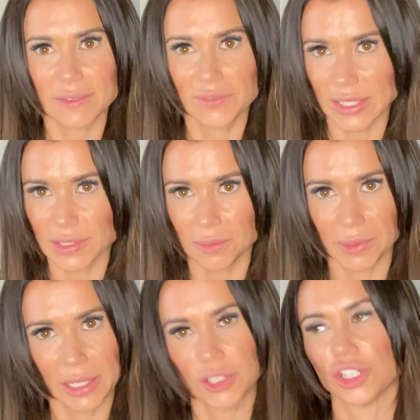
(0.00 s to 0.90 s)
a
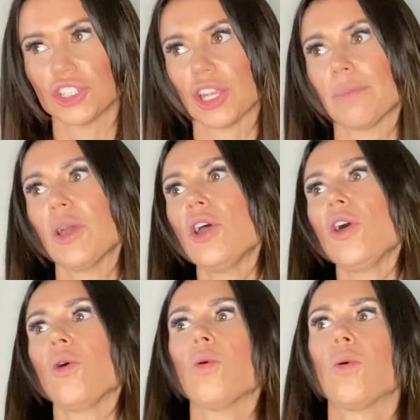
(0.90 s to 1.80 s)
relationship
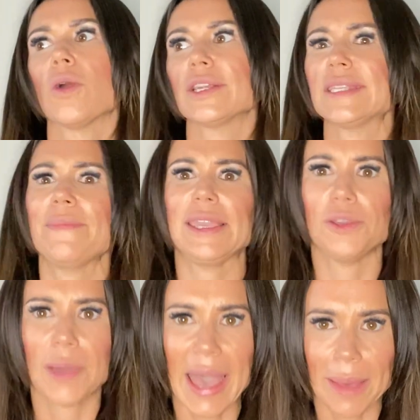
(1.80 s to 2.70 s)
or to make you
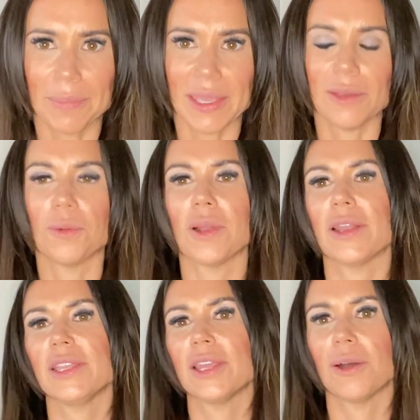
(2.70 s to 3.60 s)
happy, or,
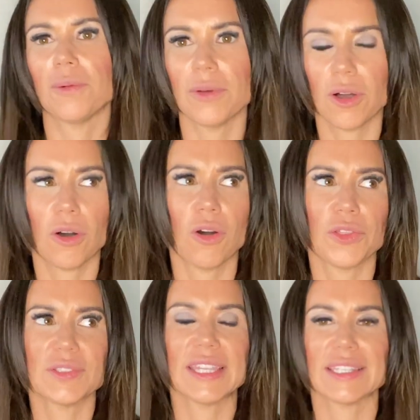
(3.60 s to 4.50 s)
you know, all
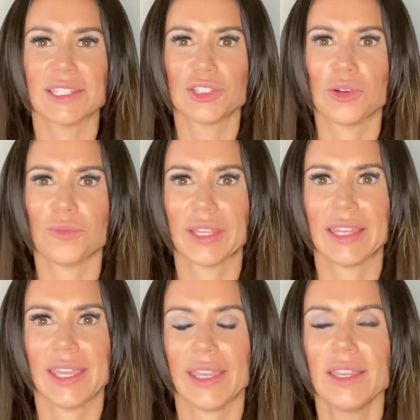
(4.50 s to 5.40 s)
those things that don't
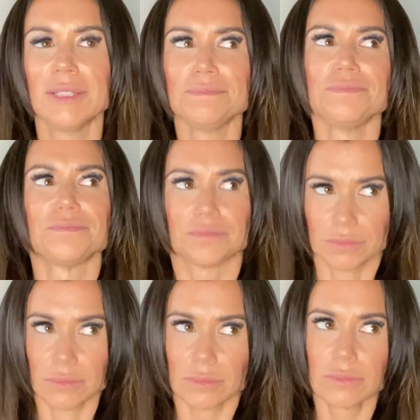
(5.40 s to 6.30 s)
really
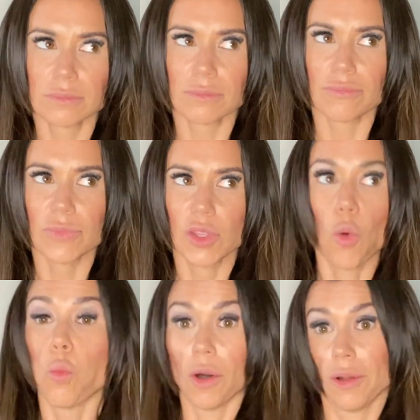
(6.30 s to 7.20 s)

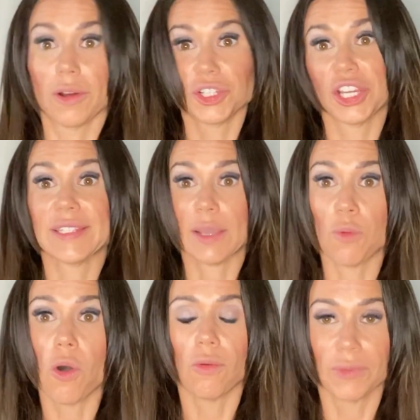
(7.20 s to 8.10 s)
won't
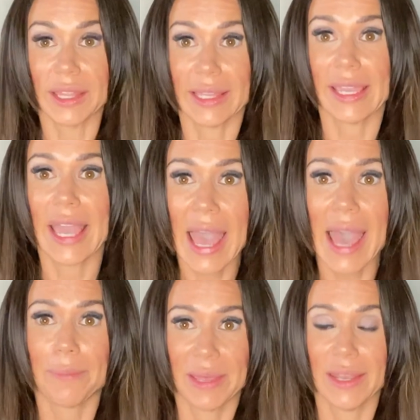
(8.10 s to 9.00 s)
really
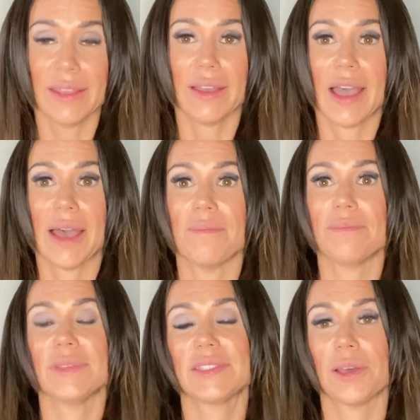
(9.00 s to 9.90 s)
happen.
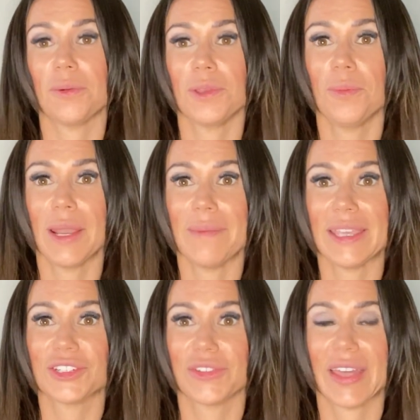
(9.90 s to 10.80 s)
So you want to make
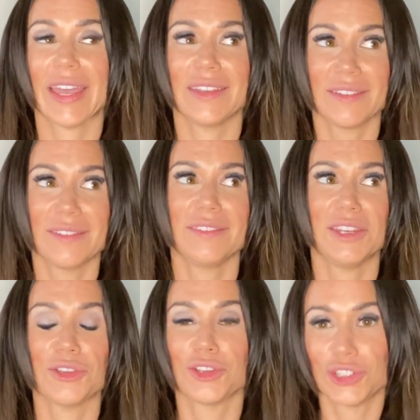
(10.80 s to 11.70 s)
sure that, you know,
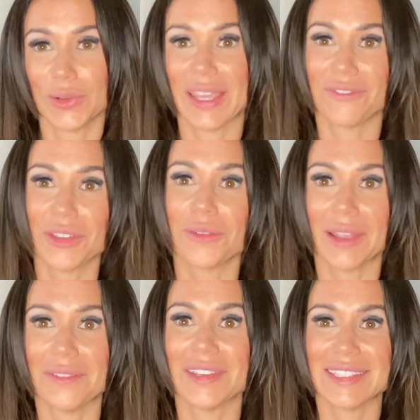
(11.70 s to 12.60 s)
you're doing it for the
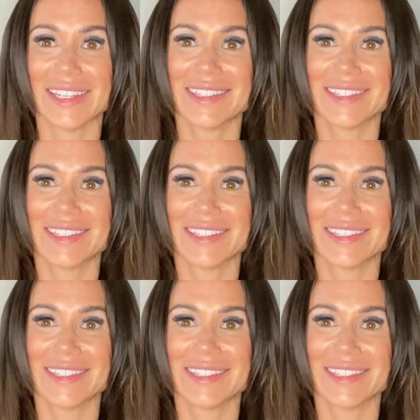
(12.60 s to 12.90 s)
right reasons.